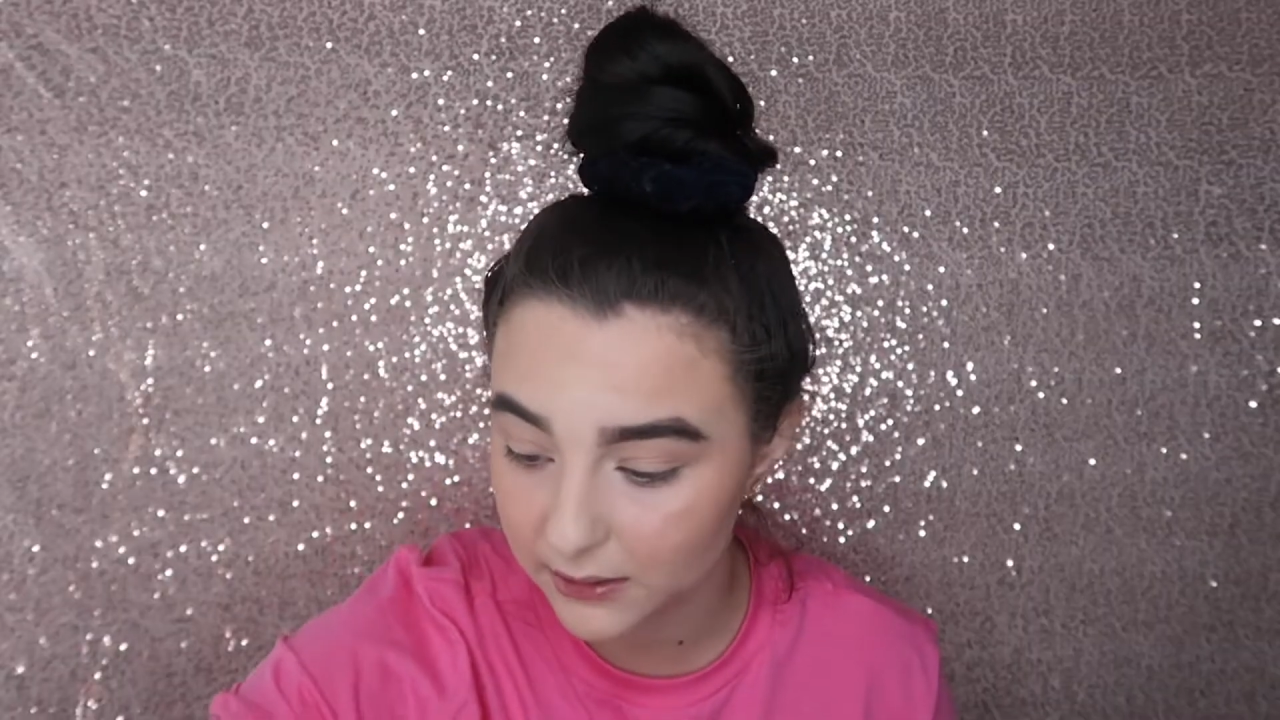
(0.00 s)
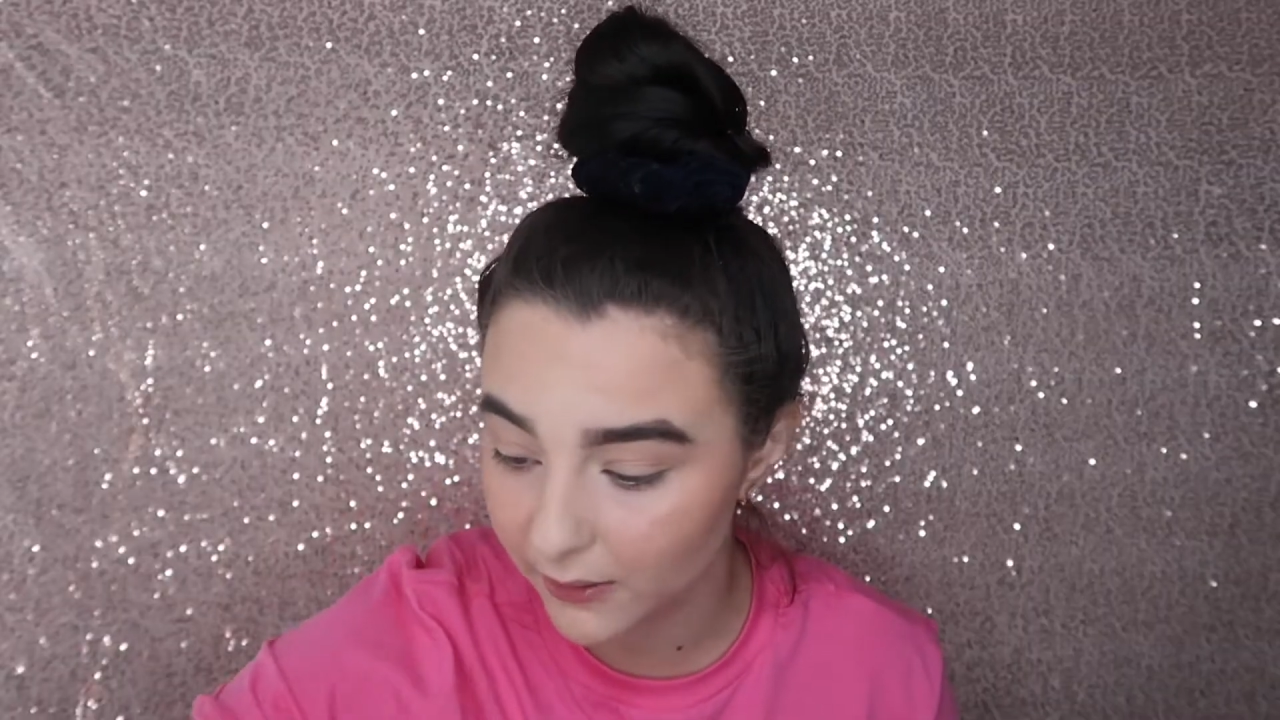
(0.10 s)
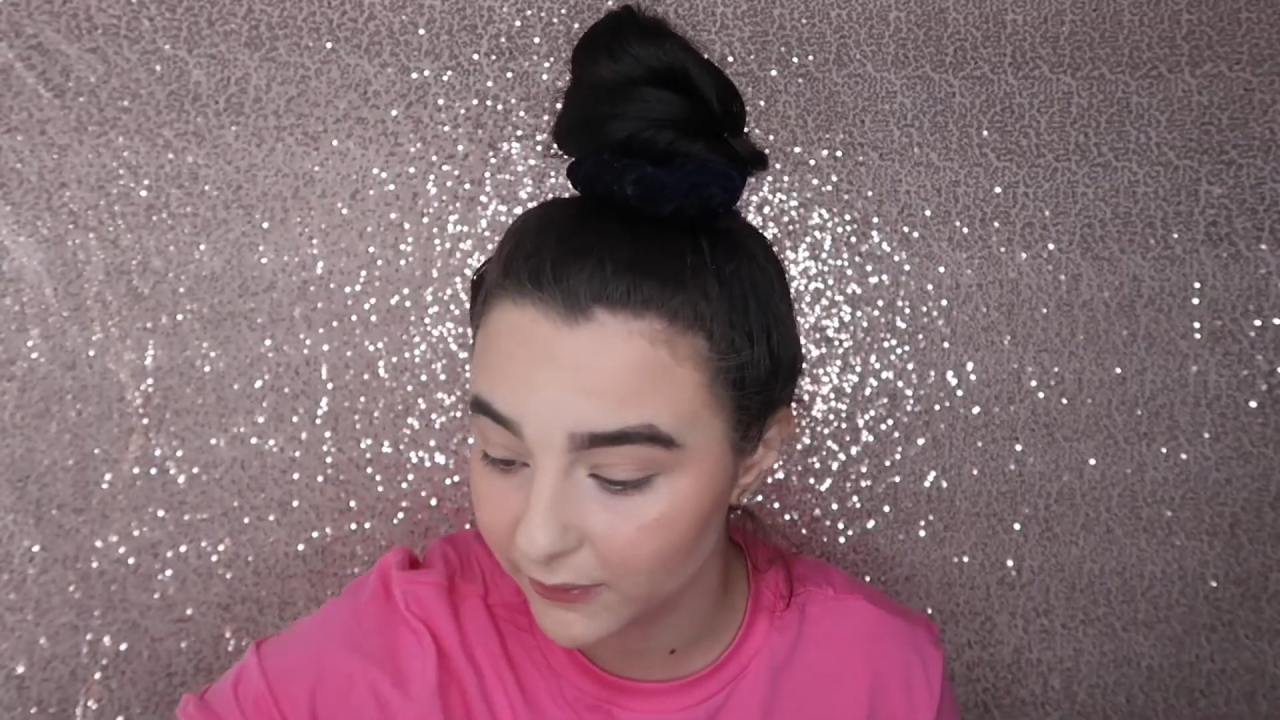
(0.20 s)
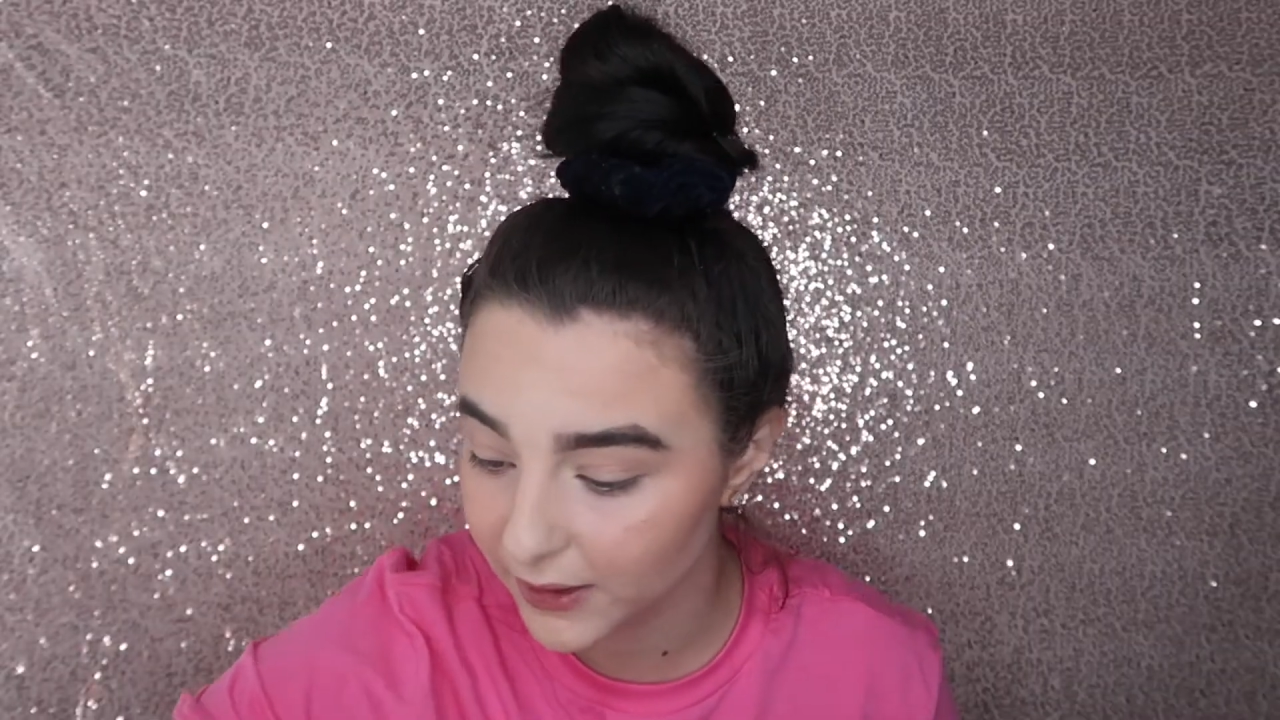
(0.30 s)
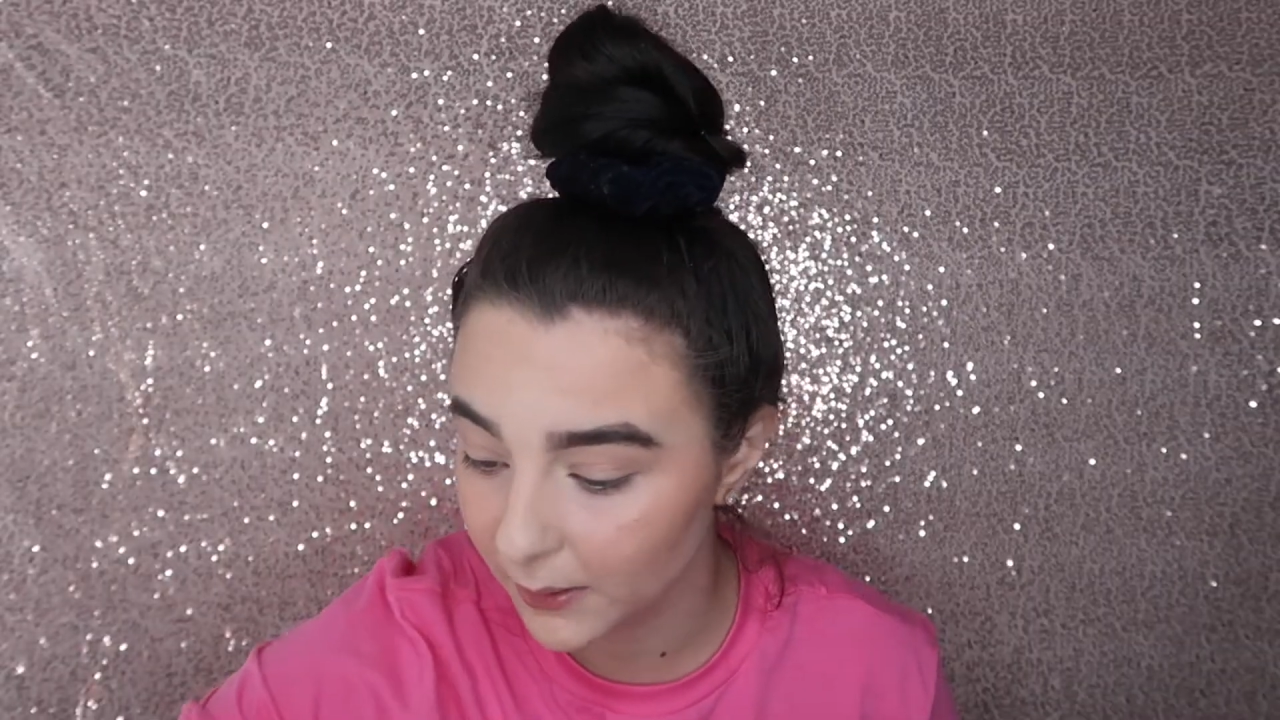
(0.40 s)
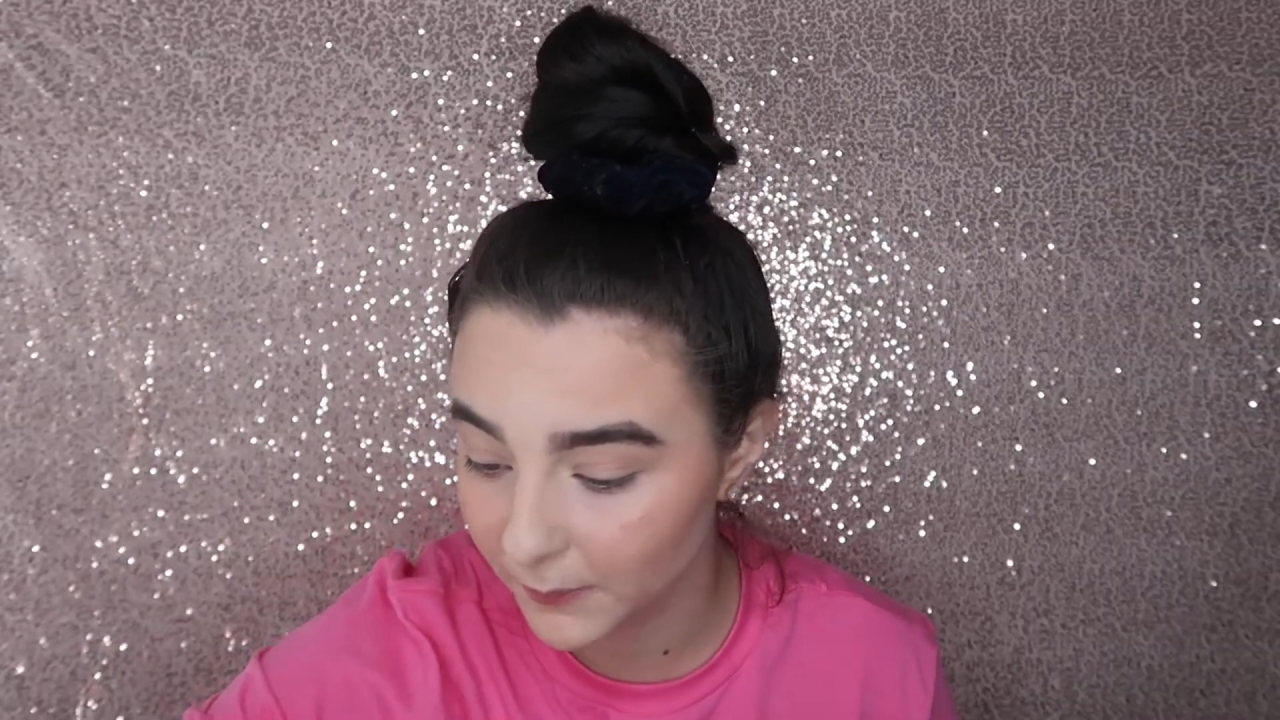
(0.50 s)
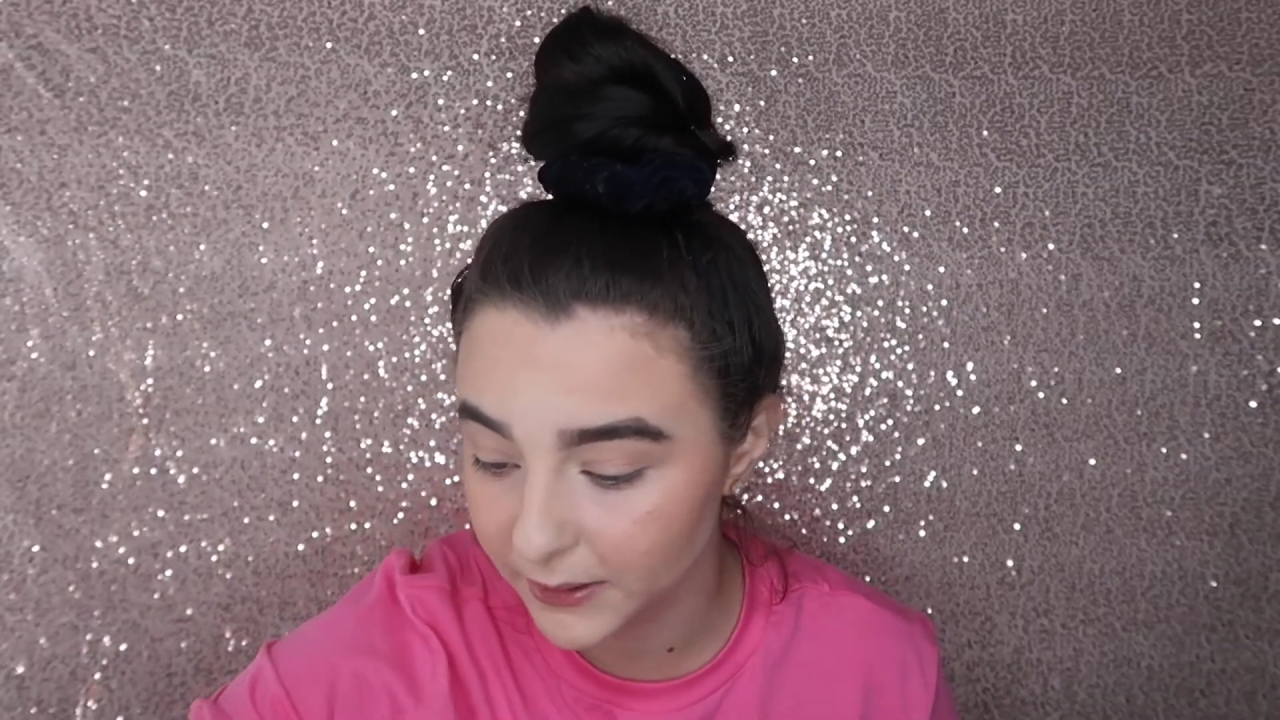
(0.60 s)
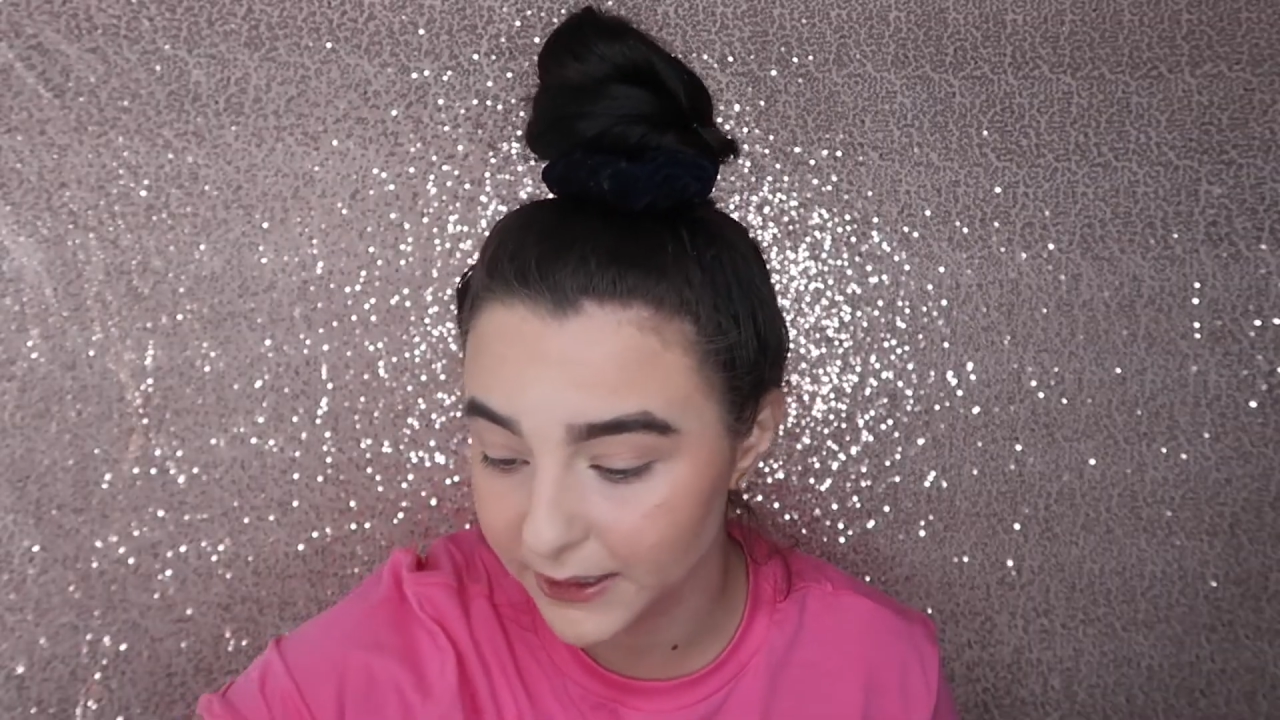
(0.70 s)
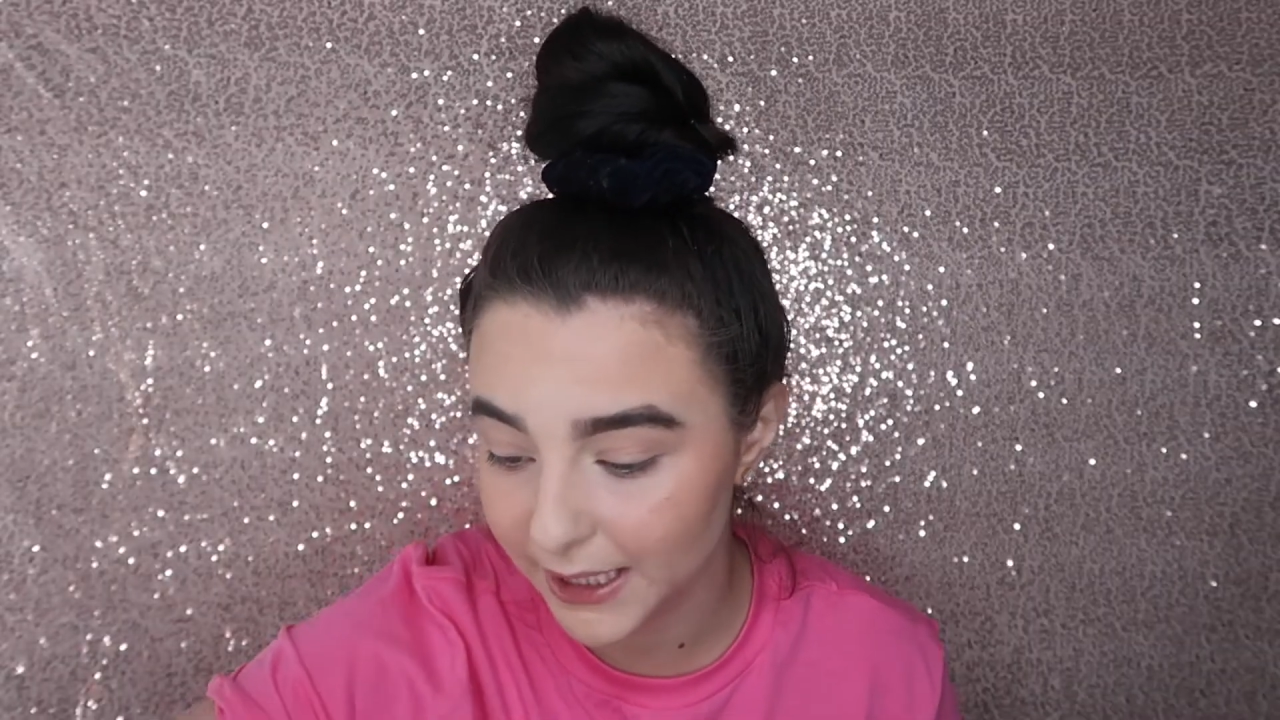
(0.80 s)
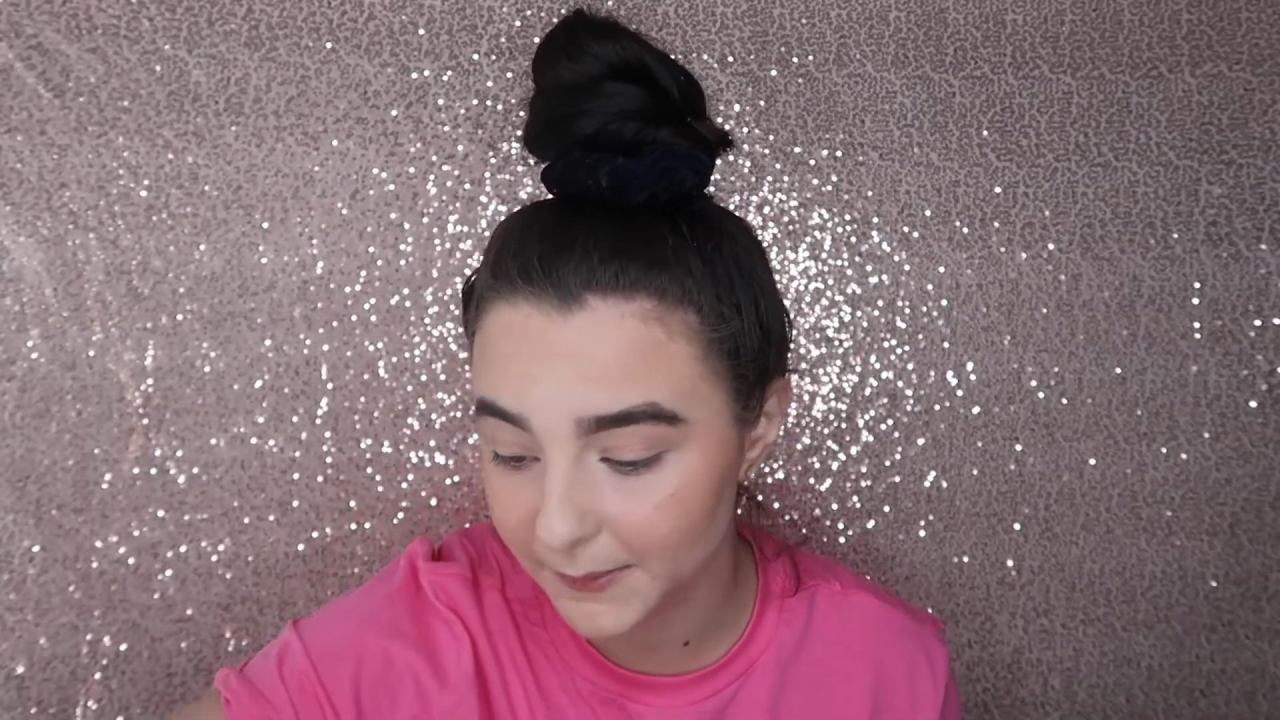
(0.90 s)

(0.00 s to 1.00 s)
I think I'm going to take